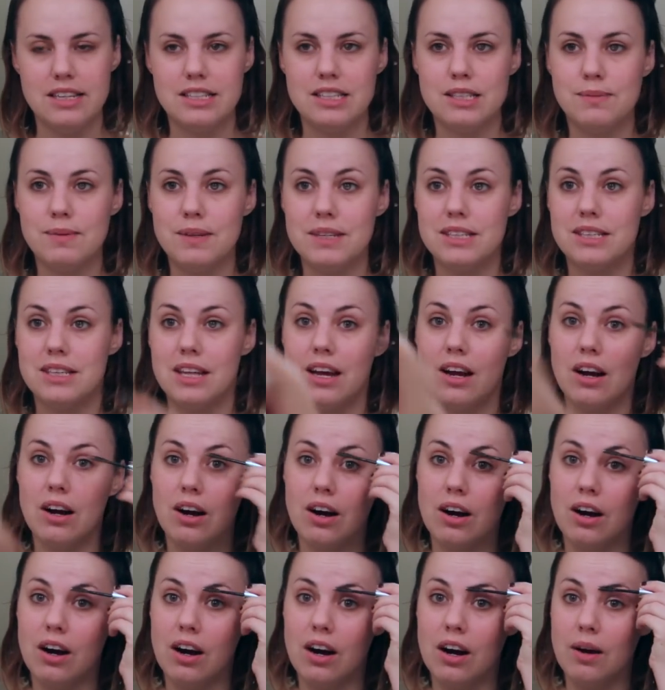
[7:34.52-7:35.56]
just because they
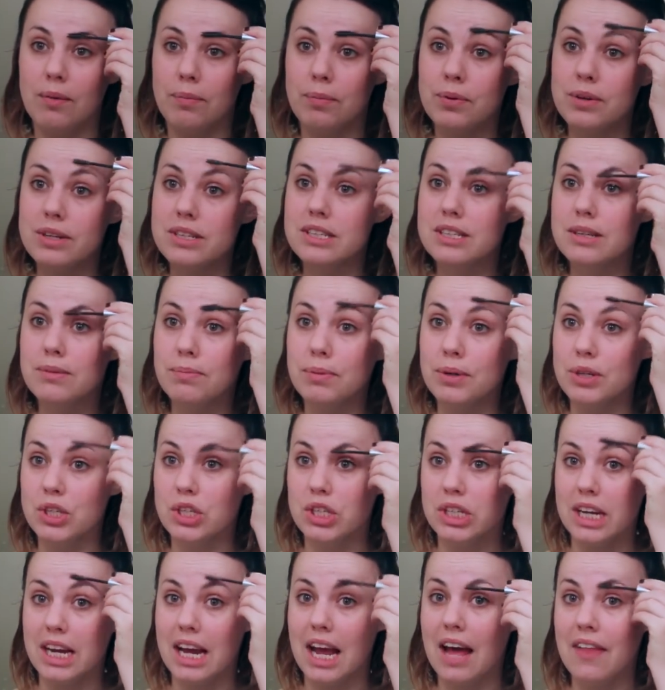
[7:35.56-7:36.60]
are pretty
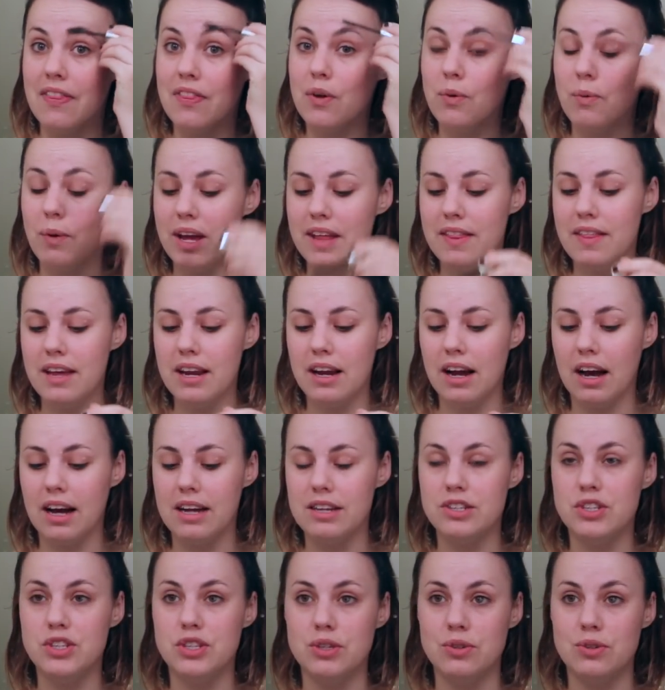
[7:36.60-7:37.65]
bushy, and the way that
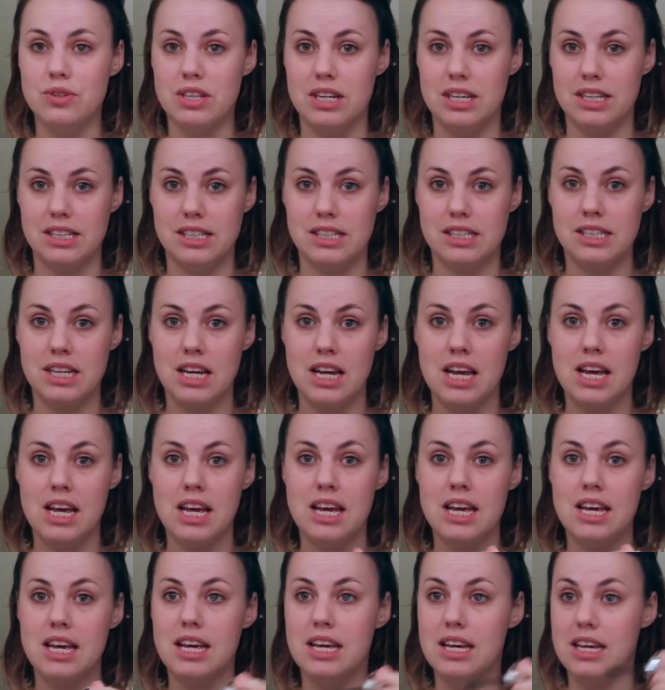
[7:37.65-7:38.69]
I do this
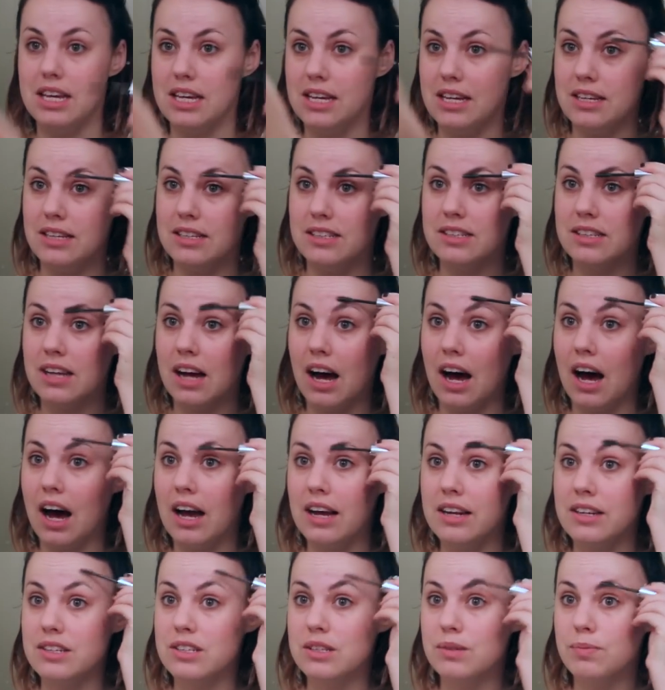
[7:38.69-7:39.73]
is
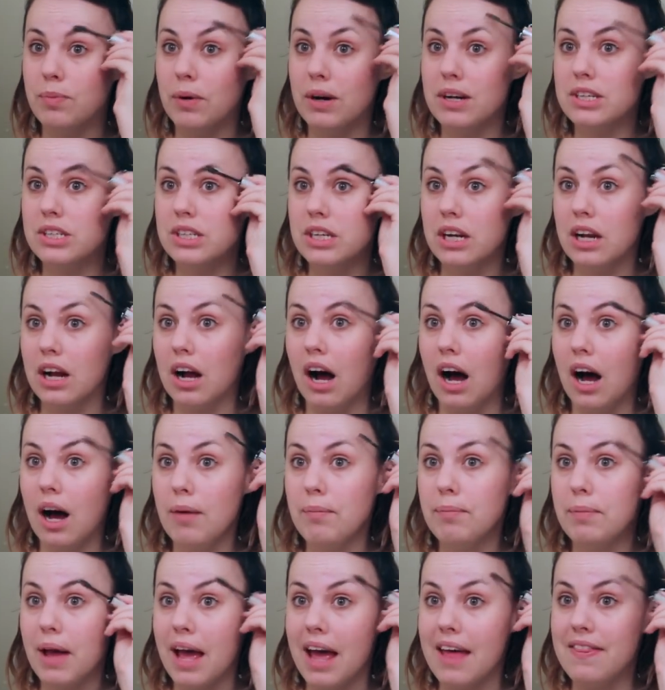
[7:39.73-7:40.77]
I just brush it
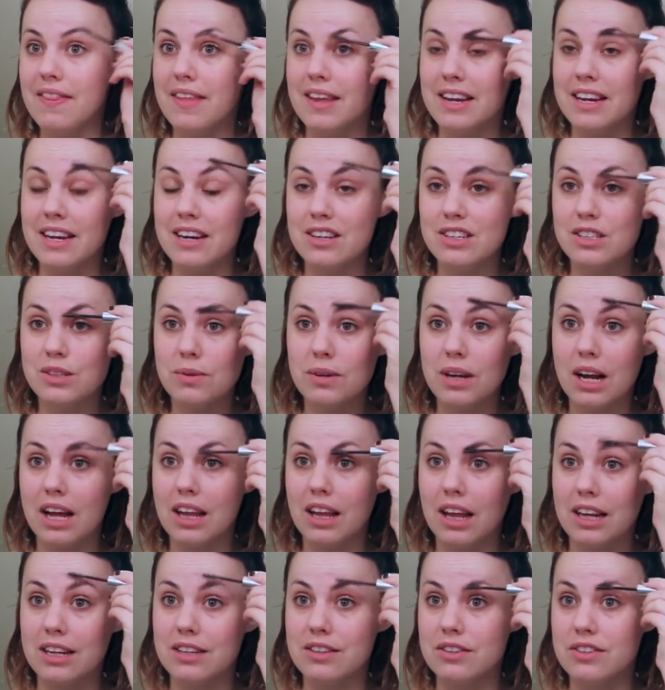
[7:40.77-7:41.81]
up, and then here's what I
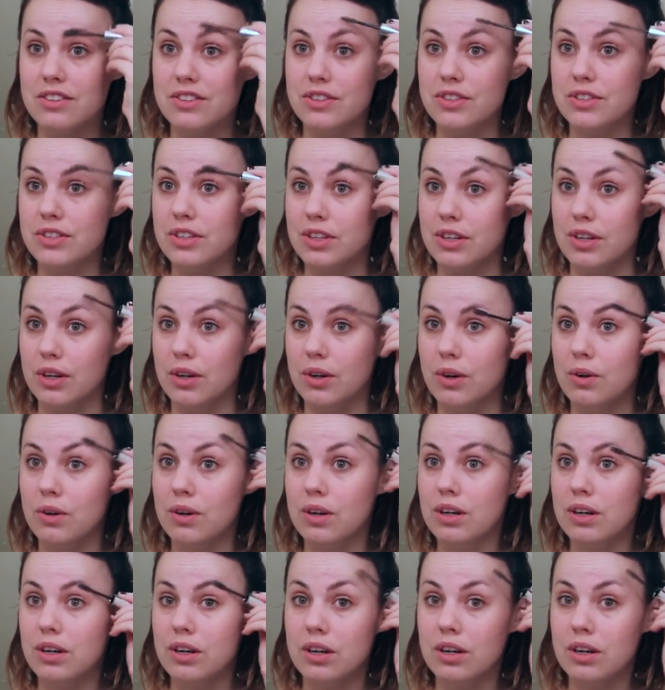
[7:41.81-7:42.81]
like to do.